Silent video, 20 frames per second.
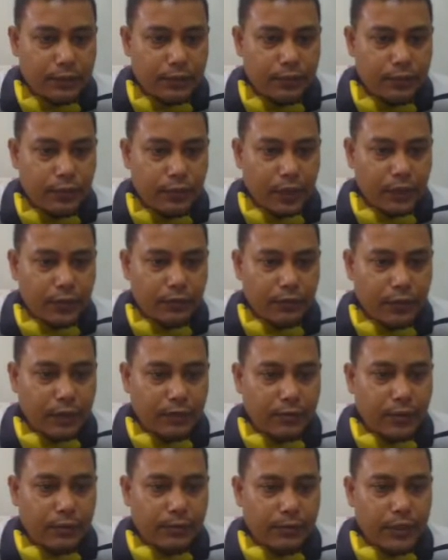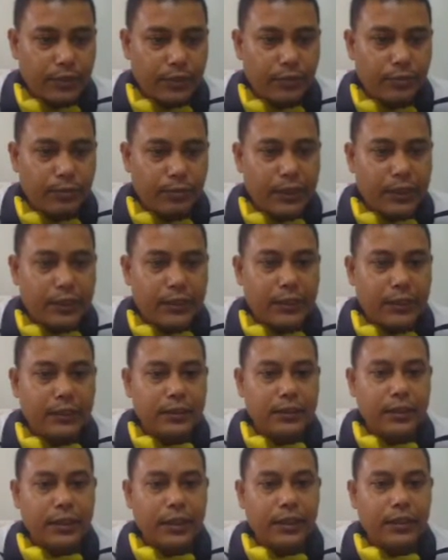First one will be numerator,
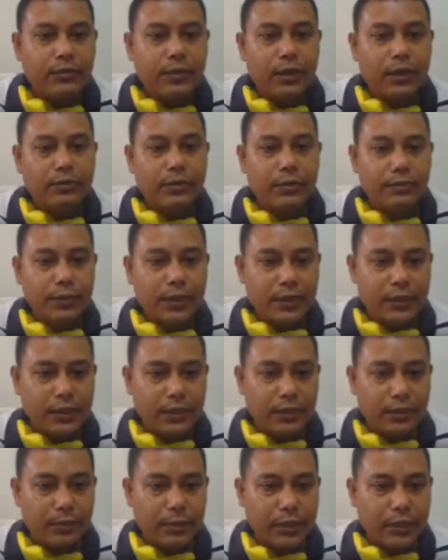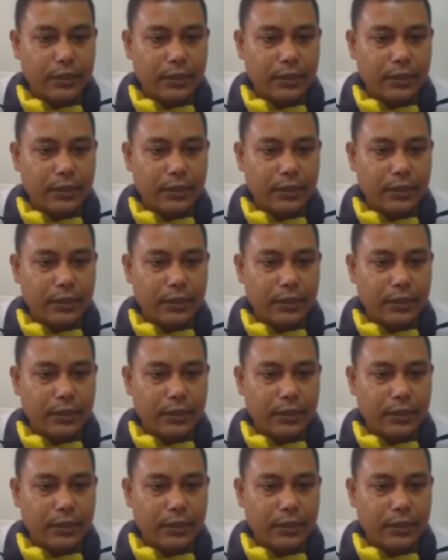second one will be denominator.